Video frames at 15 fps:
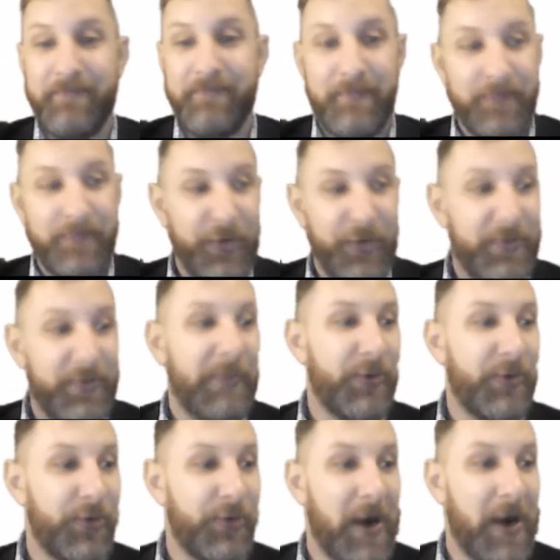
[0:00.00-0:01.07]
Most people who
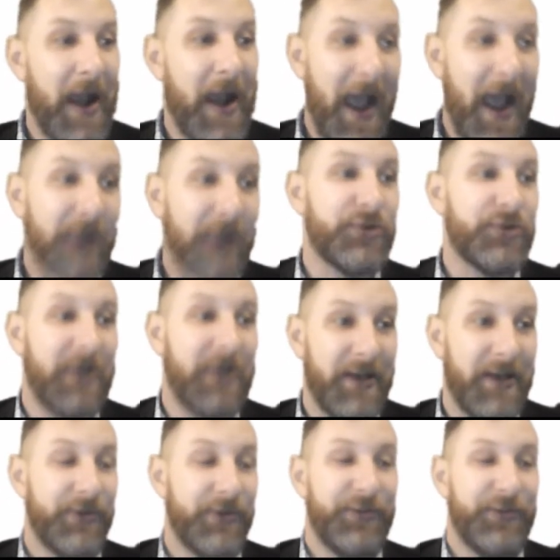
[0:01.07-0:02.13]
are actually
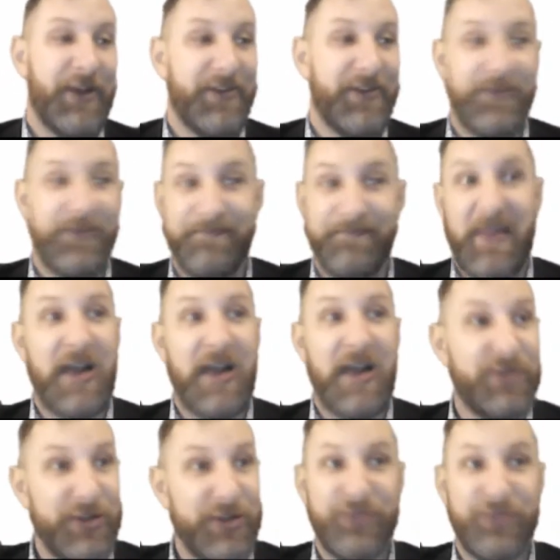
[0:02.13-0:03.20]
intersex are
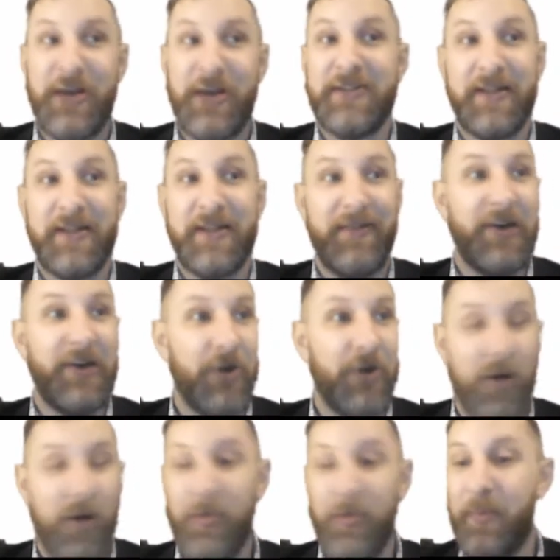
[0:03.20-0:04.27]
just trying to live a
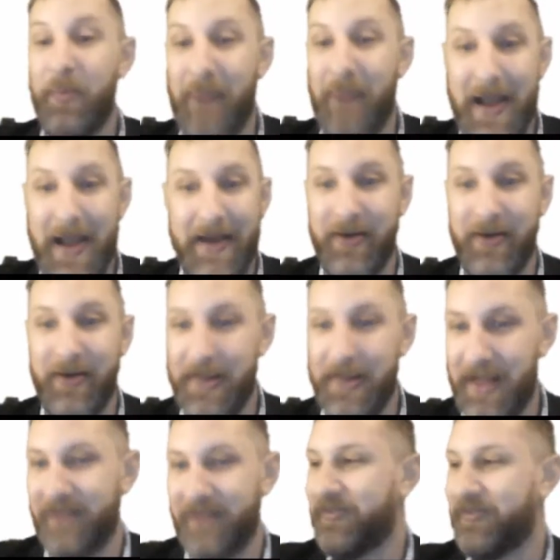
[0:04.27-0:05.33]
normal binary life,